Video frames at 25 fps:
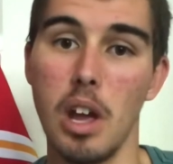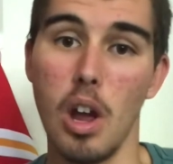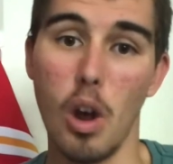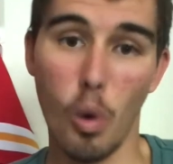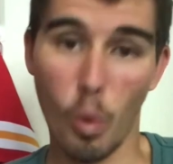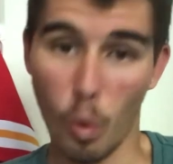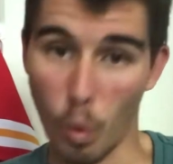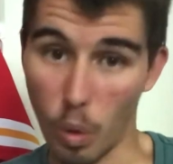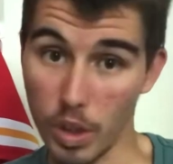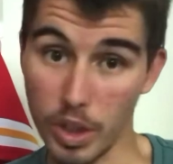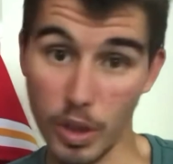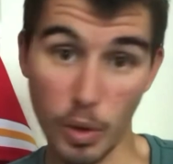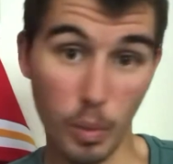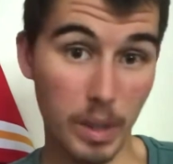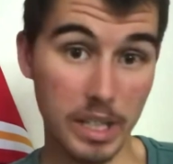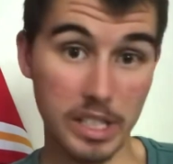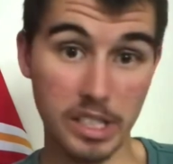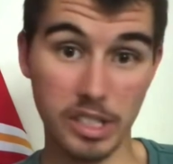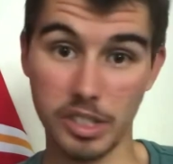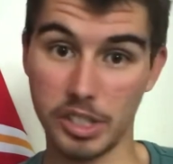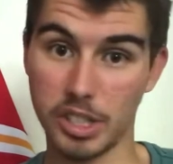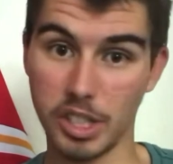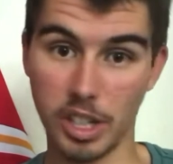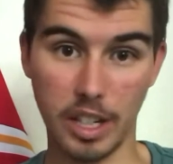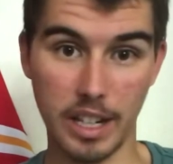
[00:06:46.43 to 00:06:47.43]
Or the
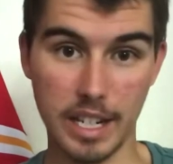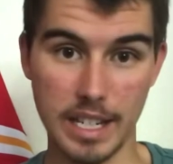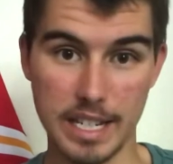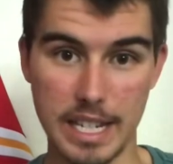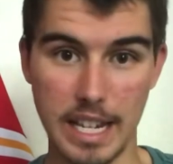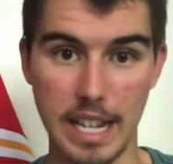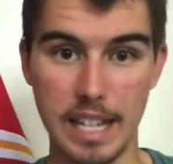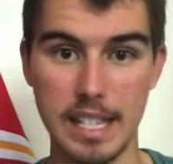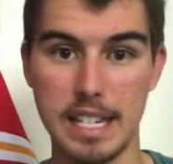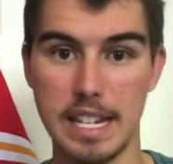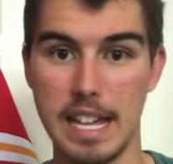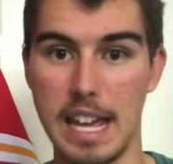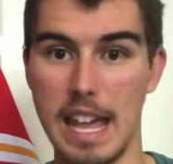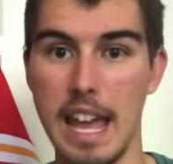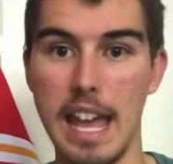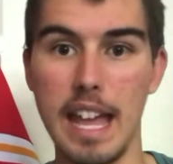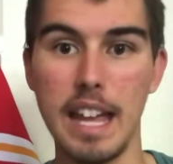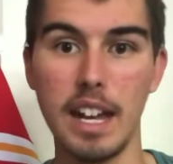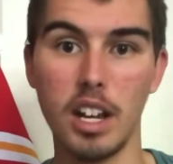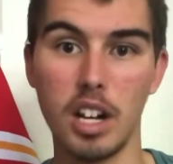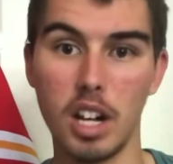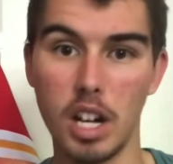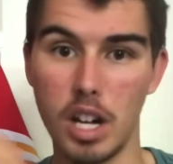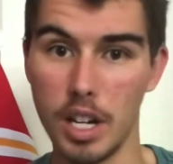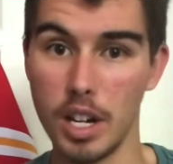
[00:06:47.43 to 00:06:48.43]
Wizards are content to
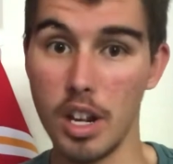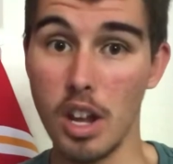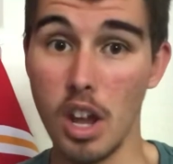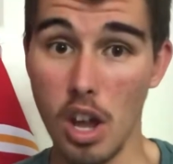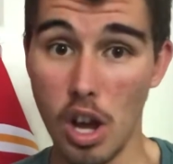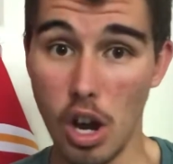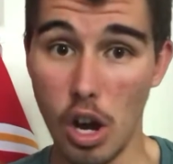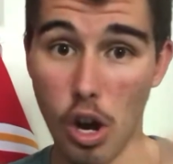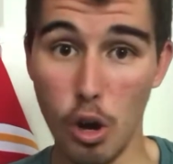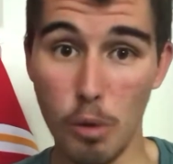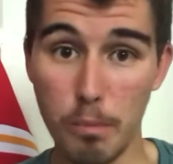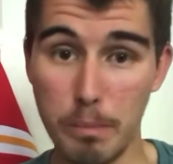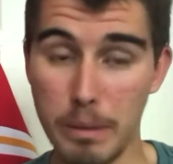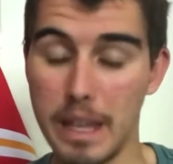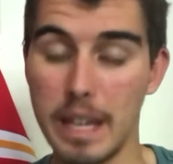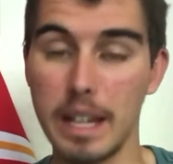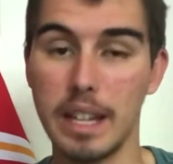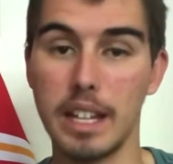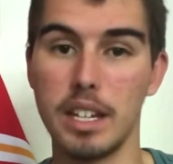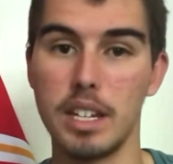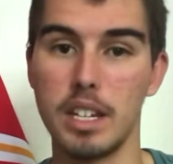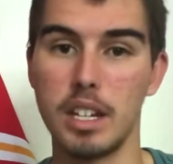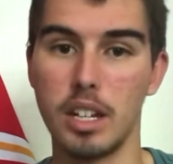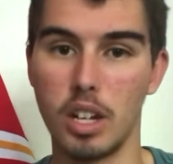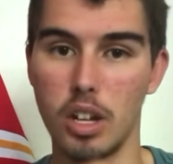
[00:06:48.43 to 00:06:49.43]
hang on, hope they
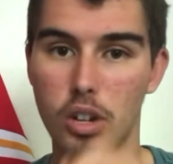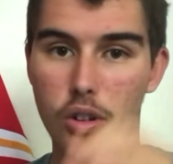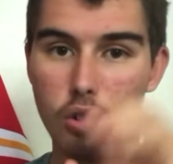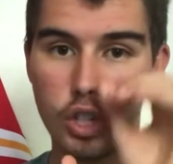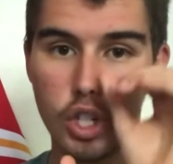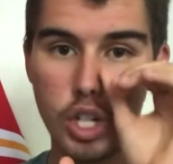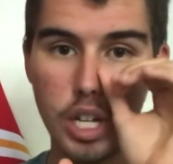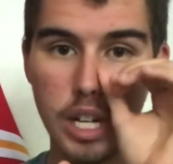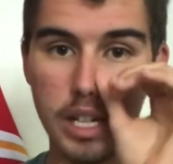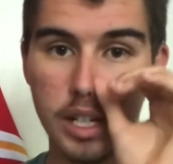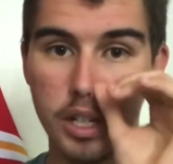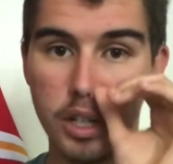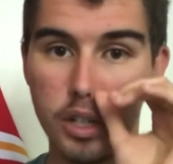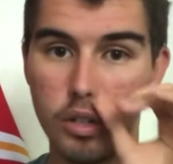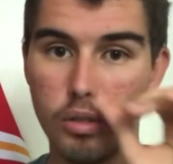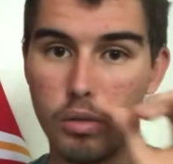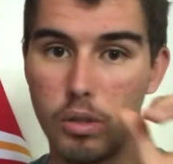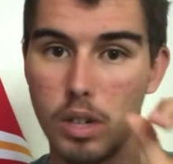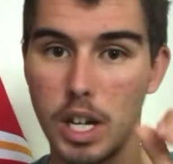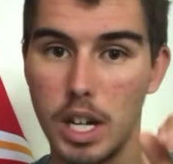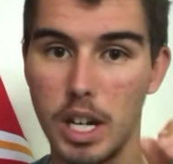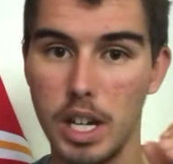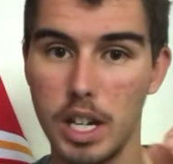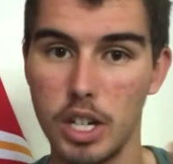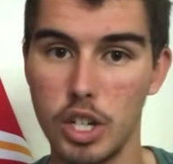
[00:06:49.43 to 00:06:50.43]
can negotiate a new
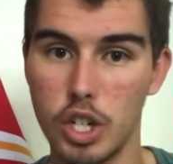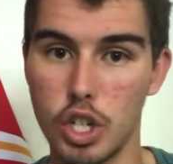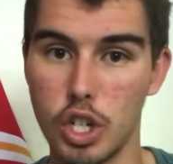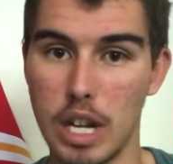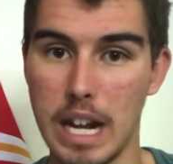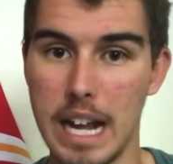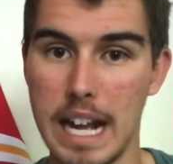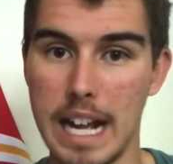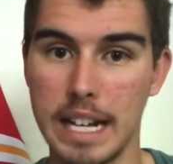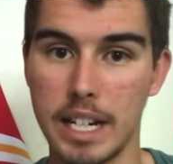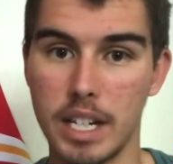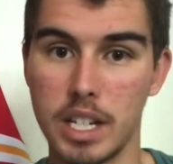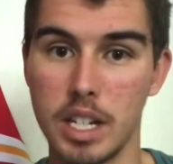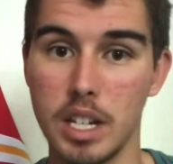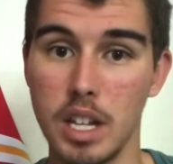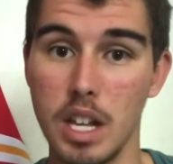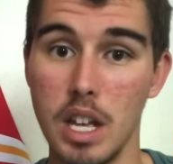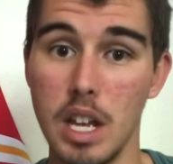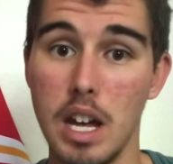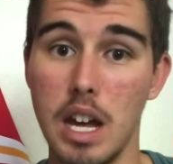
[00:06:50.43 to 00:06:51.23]
contract.